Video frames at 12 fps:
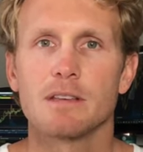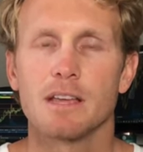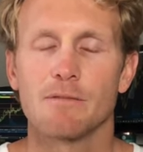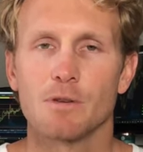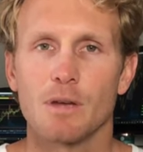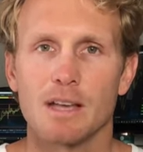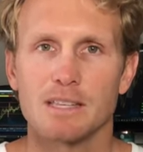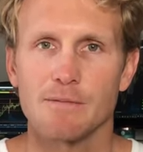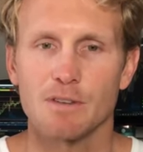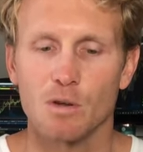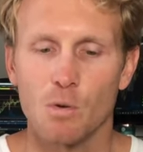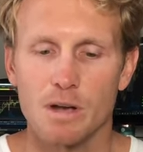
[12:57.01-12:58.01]
If you guys
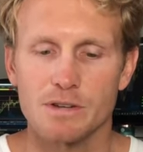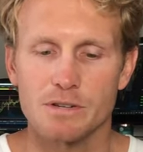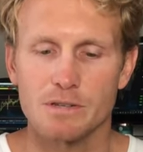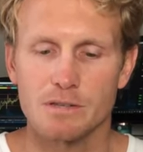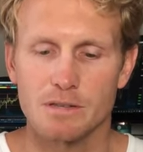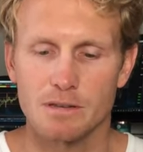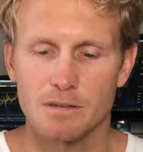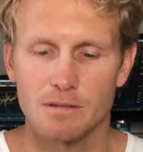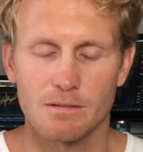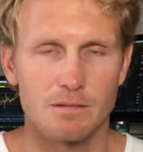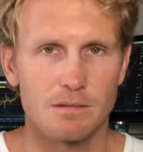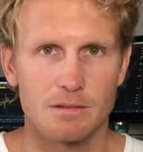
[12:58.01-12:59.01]
have any questions,
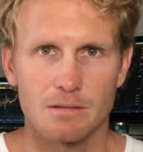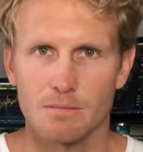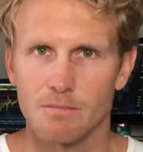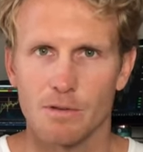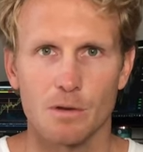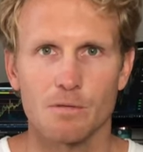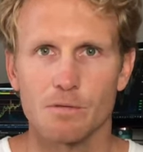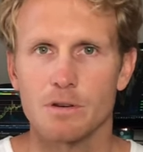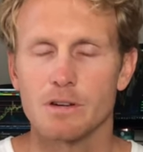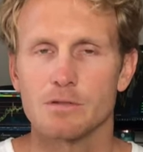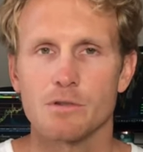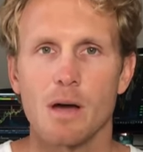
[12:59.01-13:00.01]
feel
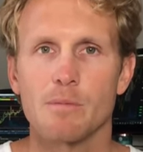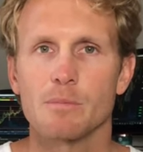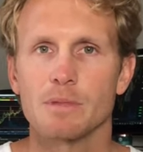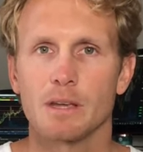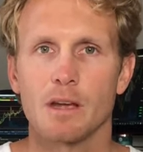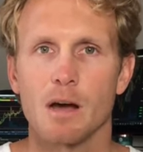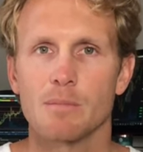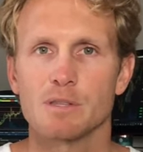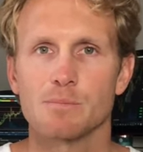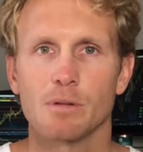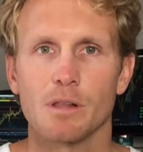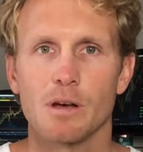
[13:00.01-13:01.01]
free to drop them in the
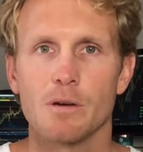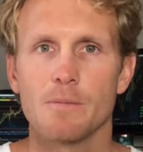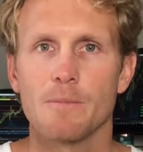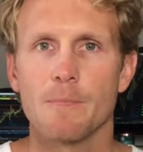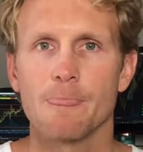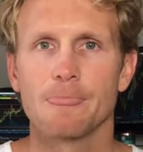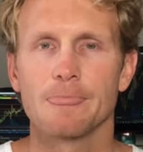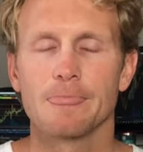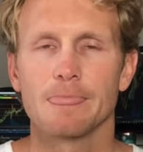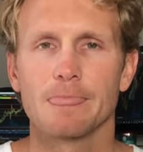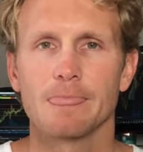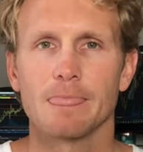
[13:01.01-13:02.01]
comments below.
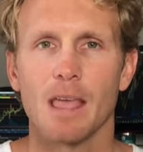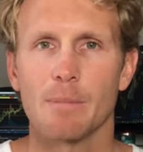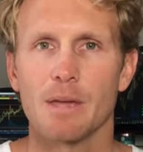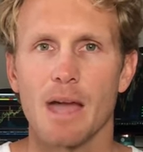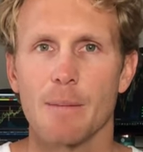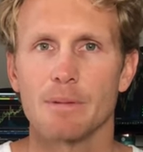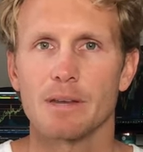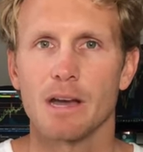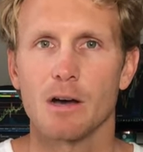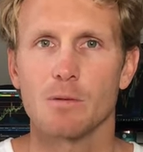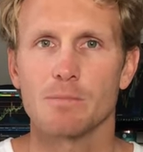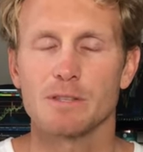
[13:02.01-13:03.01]
I'd be happy to
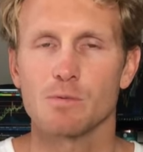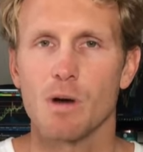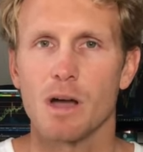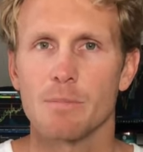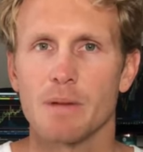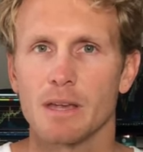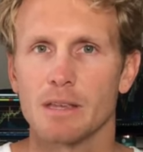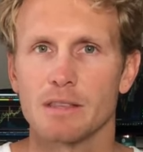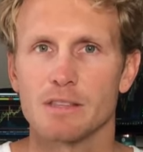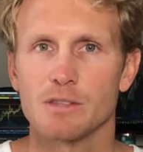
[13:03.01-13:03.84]
help. That's why I'm making